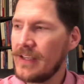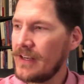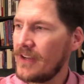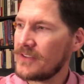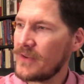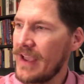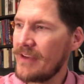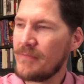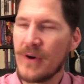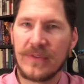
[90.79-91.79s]
And also
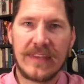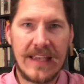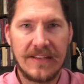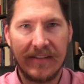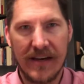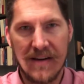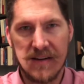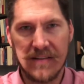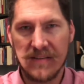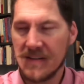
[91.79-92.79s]
have both tins
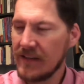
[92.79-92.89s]
here,